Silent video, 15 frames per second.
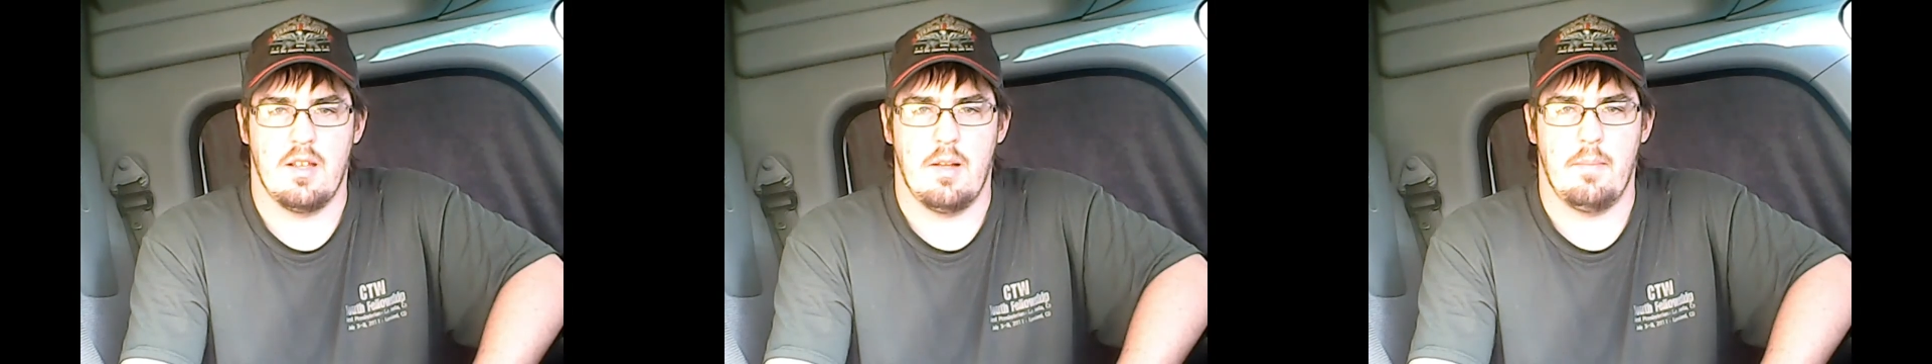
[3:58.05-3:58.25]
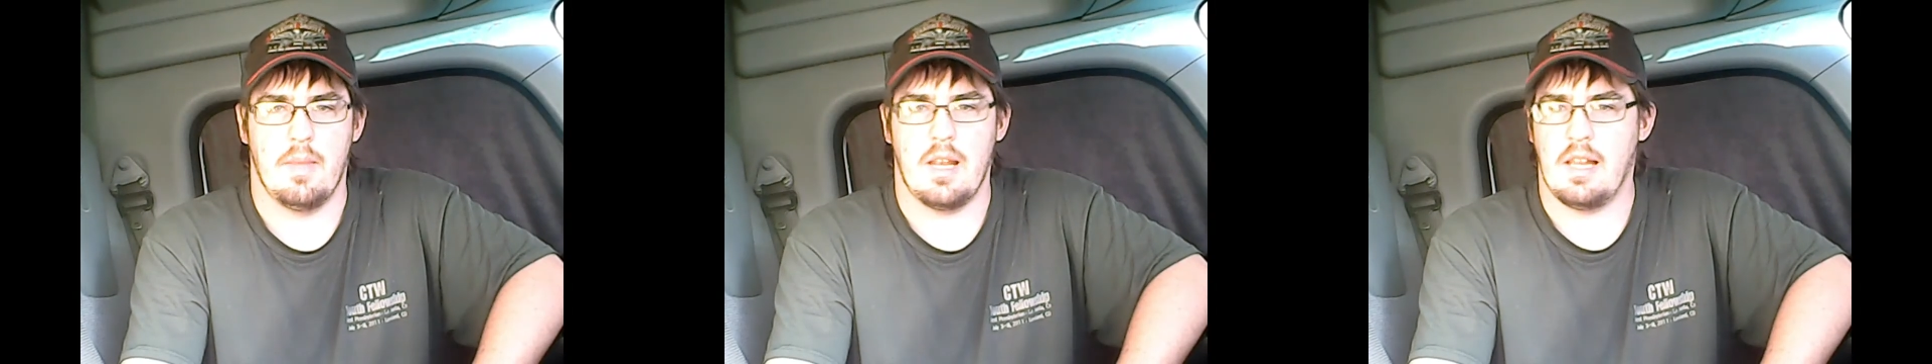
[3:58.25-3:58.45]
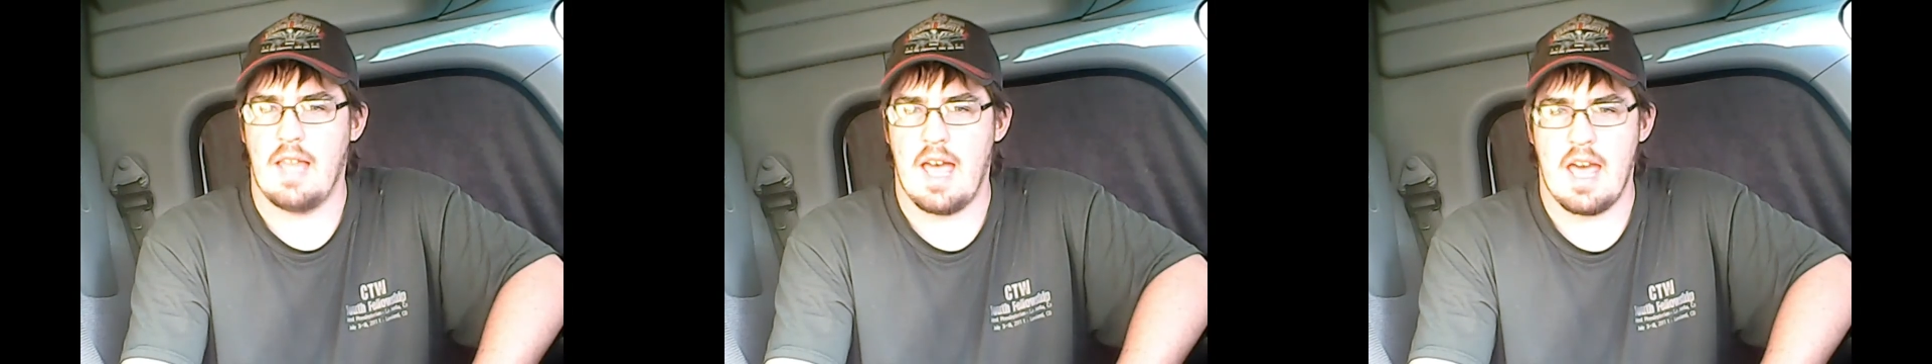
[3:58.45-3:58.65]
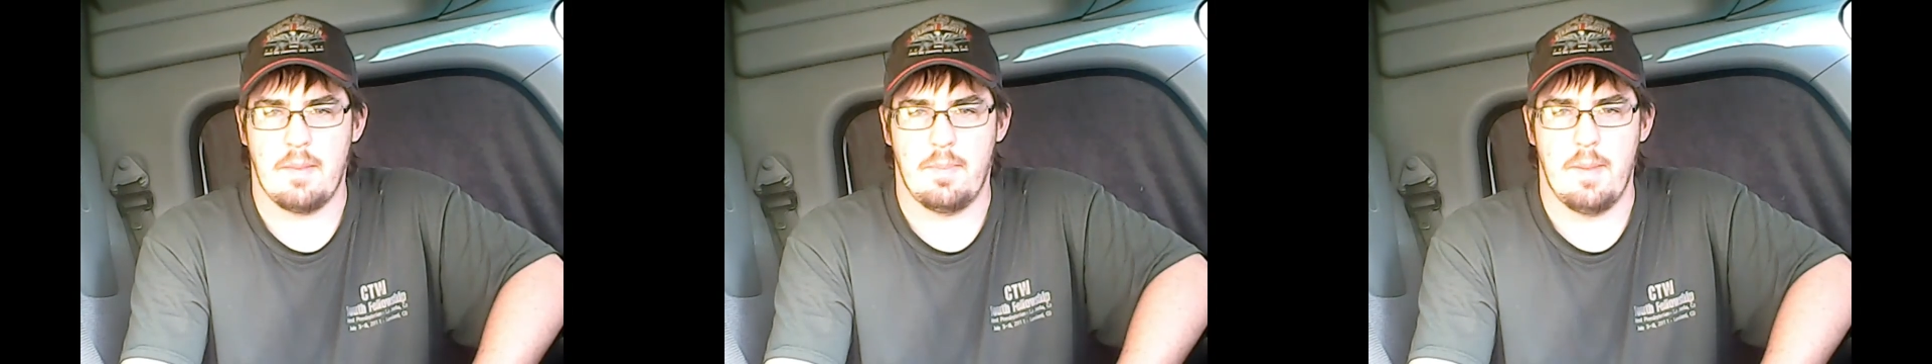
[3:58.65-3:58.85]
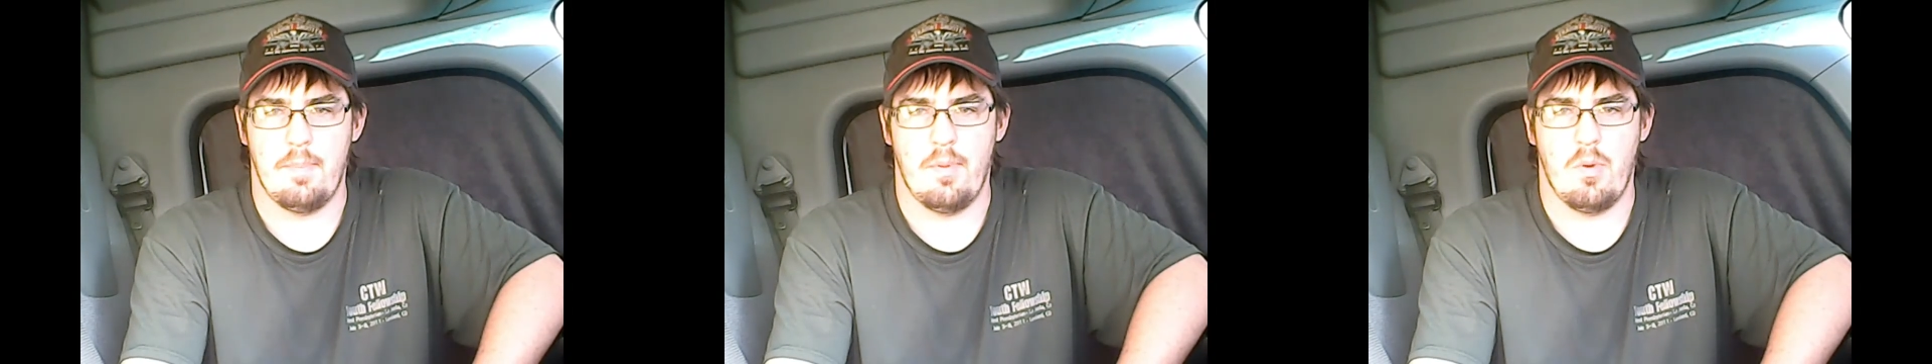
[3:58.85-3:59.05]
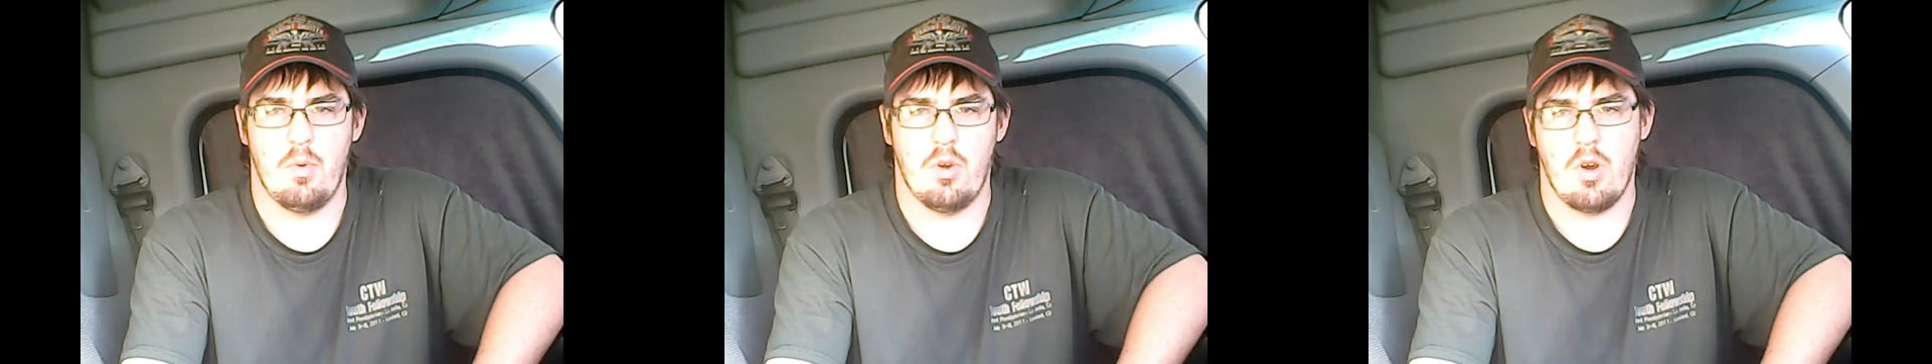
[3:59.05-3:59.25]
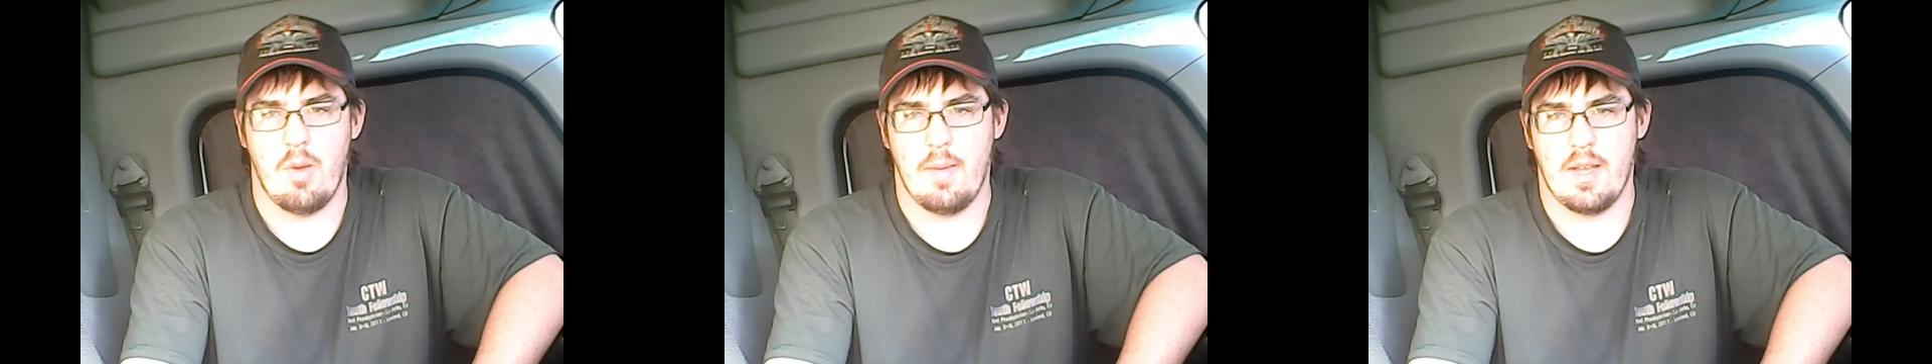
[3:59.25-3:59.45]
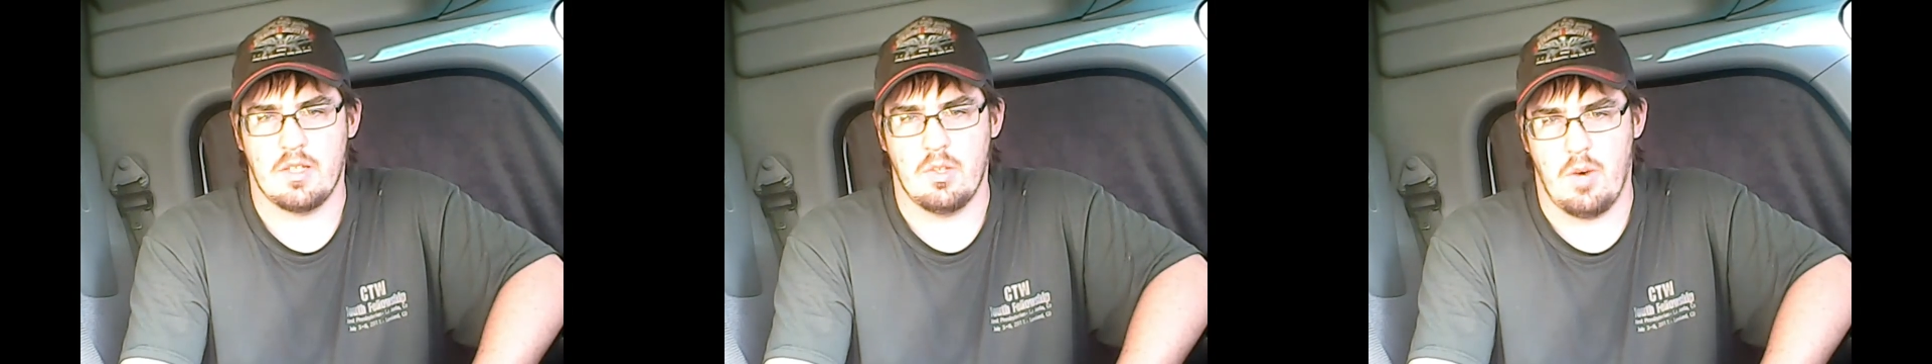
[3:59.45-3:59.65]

but a lot of people will go back to